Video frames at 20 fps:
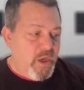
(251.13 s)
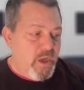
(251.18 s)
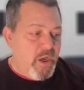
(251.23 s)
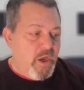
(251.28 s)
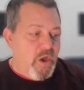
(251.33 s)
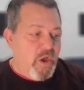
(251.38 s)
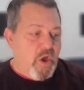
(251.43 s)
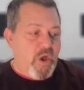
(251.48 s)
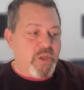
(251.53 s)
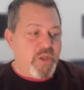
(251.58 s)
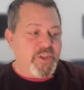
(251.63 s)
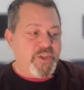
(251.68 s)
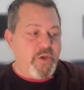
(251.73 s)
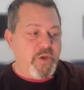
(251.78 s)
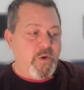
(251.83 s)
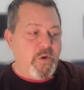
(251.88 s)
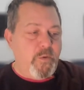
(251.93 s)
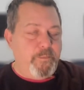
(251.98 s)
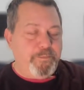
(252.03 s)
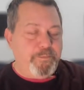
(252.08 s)

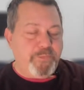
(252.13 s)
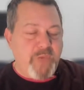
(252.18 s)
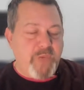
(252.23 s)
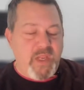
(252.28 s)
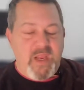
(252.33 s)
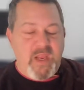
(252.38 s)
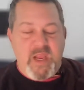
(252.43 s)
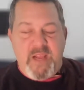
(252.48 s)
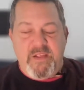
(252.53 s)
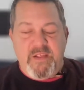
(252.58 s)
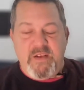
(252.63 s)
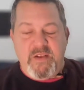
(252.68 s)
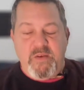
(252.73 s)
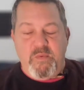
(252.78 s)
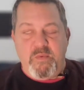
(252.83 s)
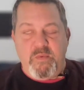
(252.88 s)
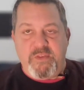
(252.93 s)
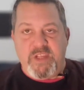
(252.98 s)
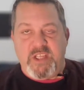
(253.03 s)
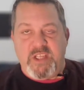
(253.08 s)
also
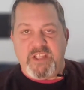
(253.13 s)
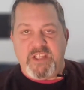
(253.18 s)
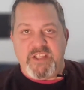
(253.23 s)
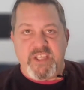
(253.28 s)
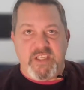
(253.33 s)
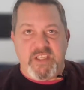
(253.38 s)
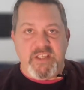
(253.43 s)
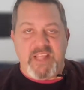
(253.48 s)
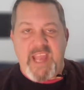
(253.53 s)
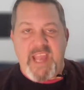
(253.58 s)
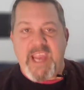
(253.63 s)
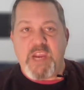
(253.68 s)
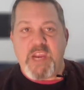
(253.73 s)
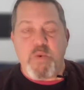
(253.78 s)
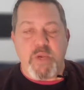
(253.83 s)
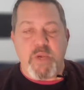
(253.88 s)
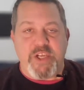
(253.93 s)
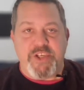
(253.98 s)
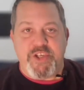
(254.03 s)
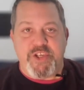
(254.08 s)
the
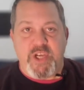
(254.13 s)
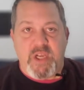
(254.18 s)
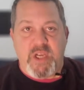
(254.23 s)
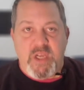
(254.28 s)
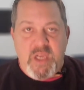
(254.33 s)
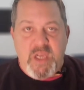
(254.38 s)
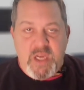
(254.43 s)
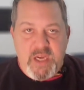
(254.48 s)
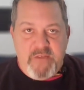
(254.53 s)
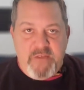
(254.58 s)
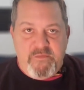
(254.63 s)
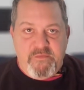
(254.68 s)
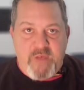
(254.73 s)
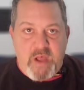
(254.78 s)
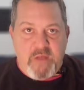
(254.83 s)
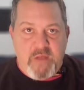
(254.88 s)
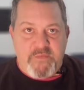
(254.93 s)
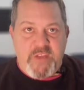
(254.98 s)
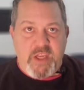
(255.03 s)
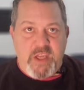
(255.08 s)
language
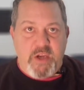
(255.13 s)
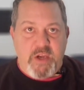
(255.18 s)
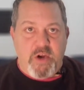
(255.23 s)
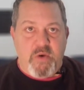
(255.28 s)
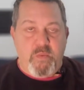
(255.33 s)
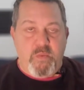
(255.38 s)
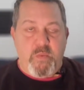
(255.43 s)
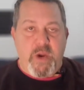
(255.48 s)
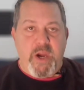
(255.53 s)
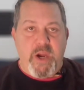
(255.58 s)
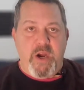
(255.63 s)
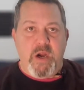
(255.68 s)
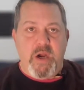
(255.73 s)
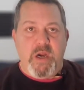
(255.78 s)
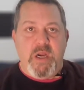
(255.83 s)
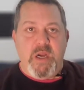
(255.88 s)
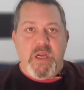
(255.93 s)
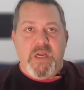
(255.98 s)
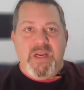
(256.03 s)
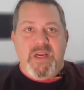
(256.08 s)
involved here, where